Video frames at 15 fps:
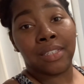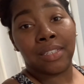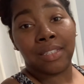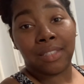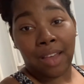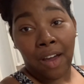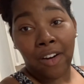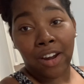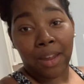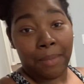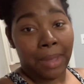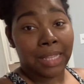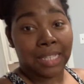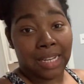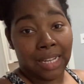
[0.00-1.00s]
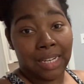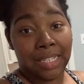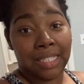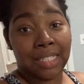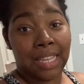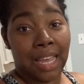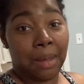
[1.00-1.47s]
Zarya about to clean this
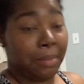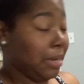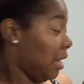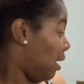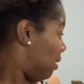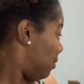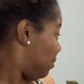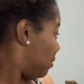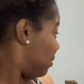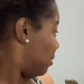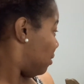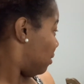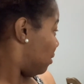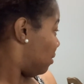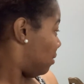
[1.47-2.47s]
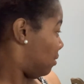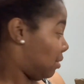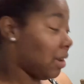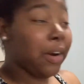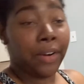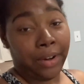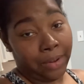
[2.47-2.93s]
table off.
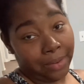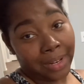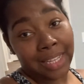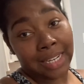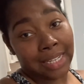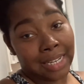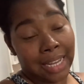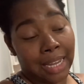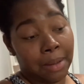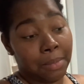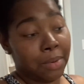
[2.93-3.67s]
Zarya gonna clean the table